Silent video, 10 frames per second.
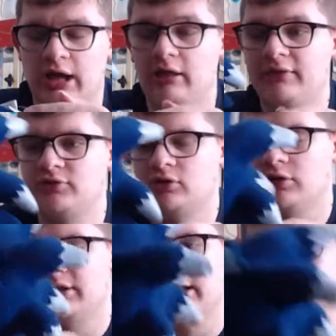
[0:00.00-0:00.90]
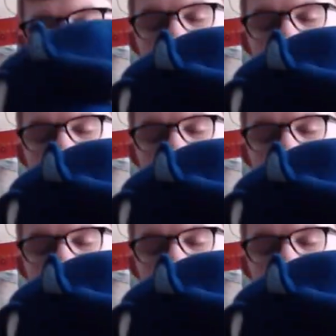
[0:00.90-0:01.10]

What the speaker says: I'll have to look that up.